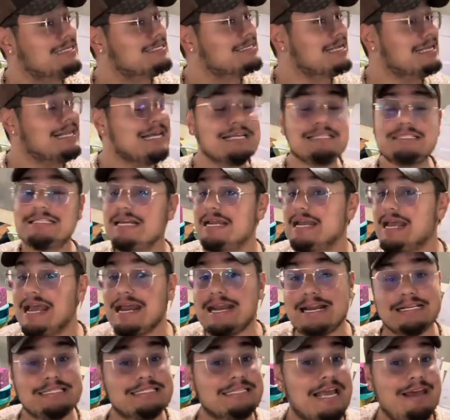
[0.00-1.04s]
listen, it
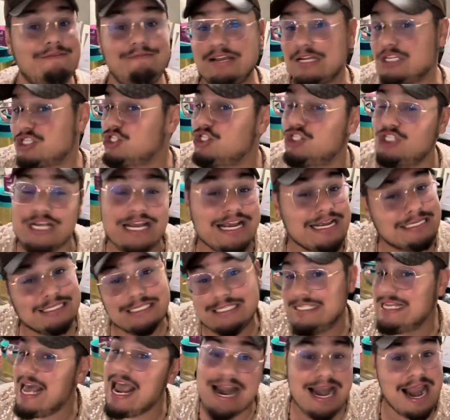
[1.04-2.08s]
is giving chic,
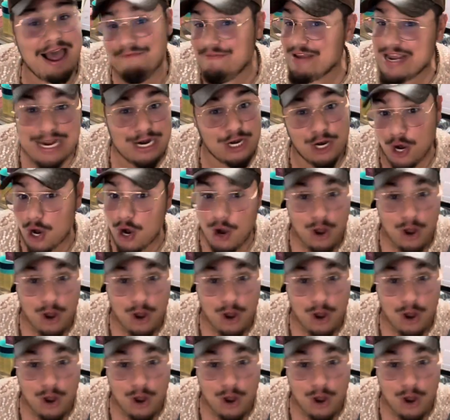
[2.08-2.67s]
c'est la vie, girl,